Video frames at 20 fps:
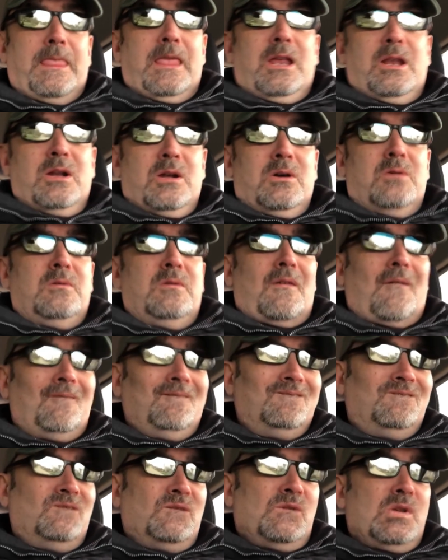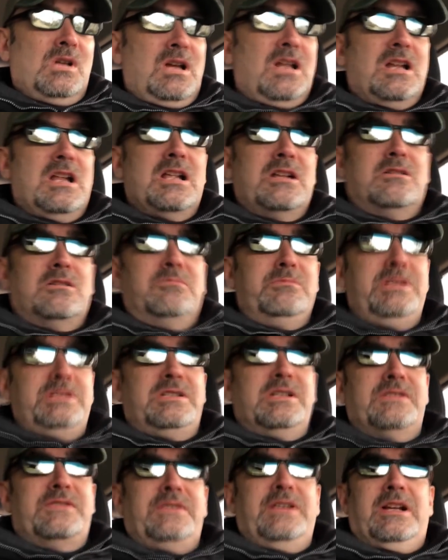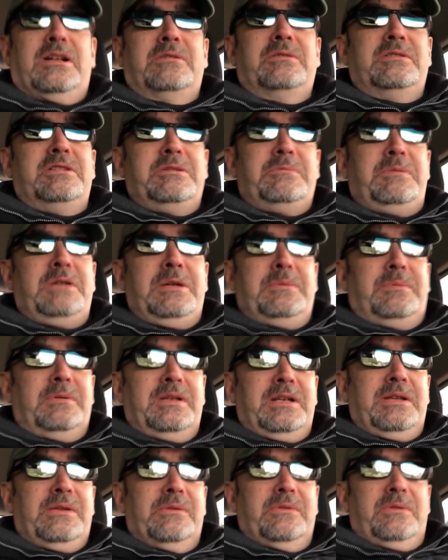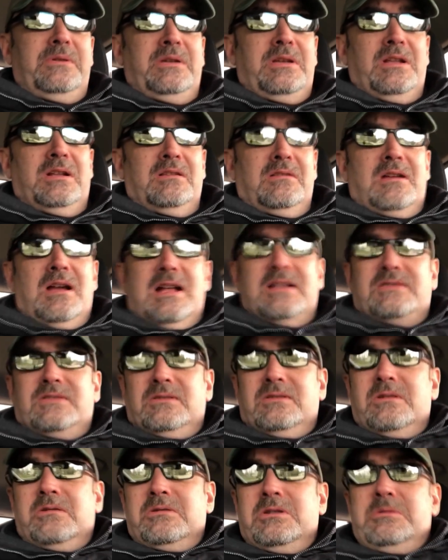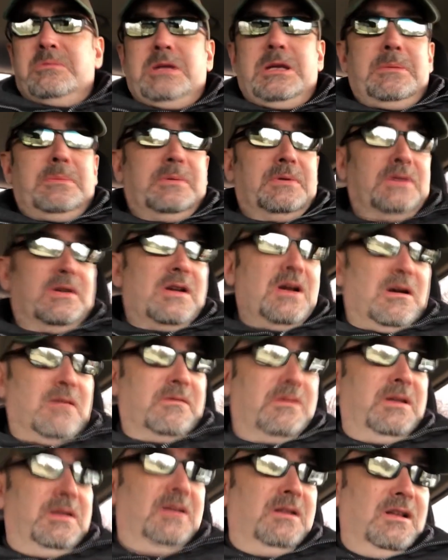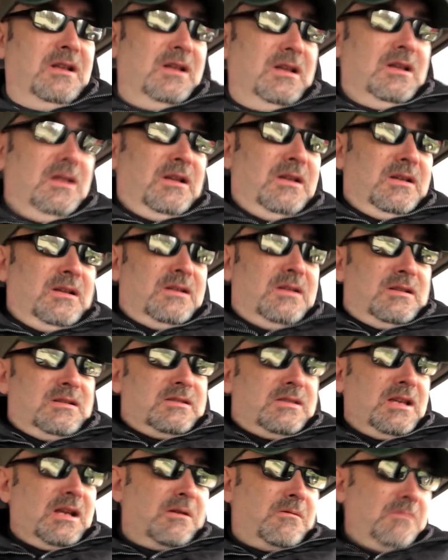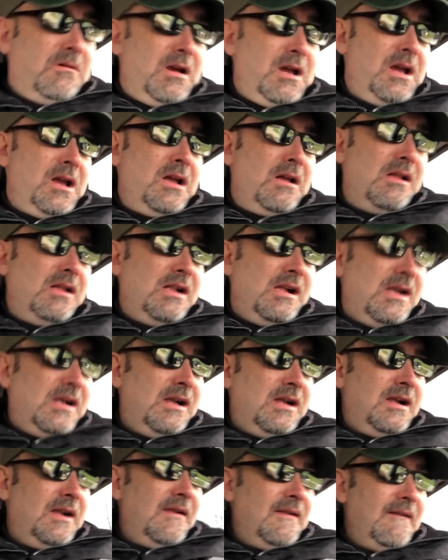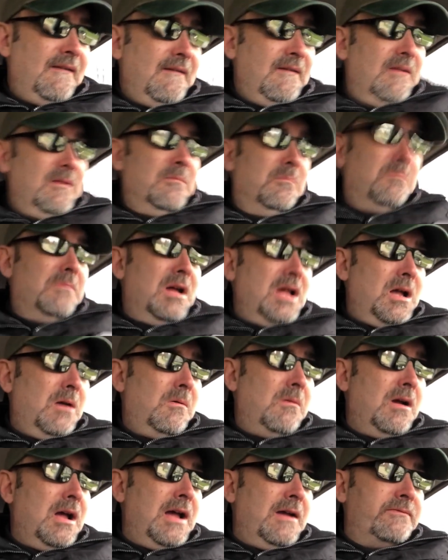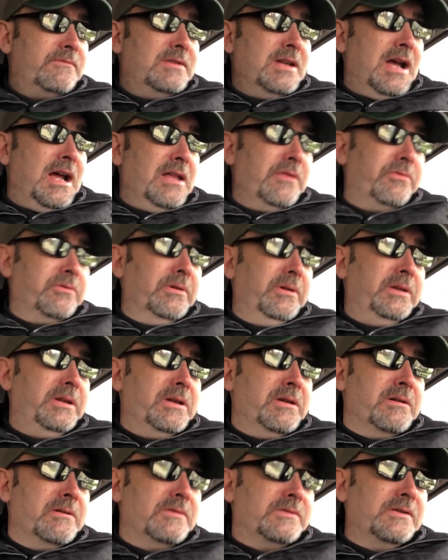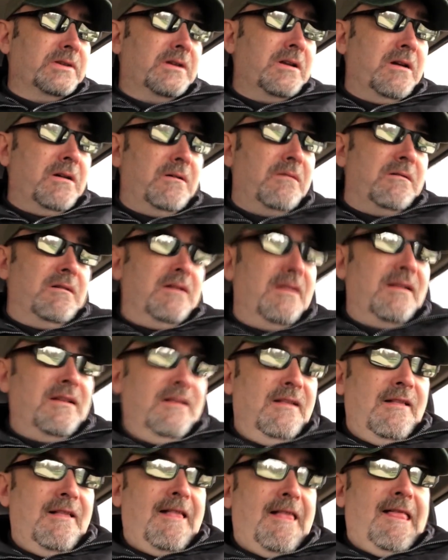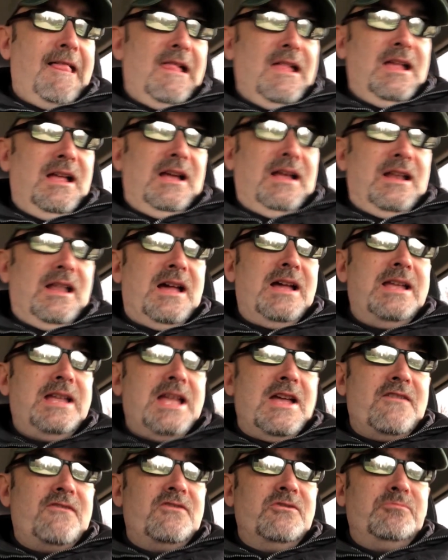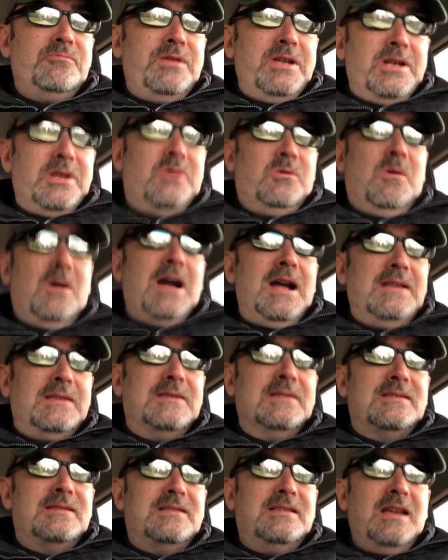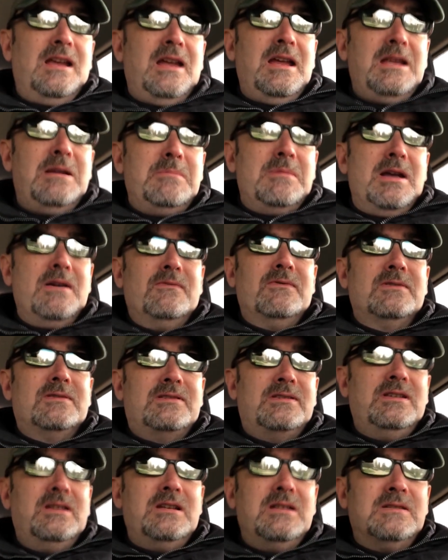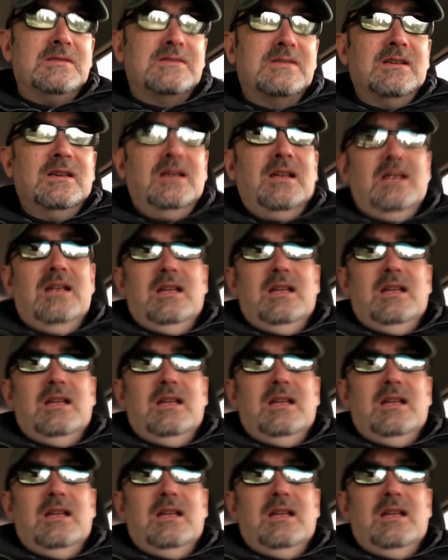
You know, and I don't mean just the elderly people either. You get lots of lonely people to call in. It's like, well, my wife died three years ago, and I haven't been quite the same ever since.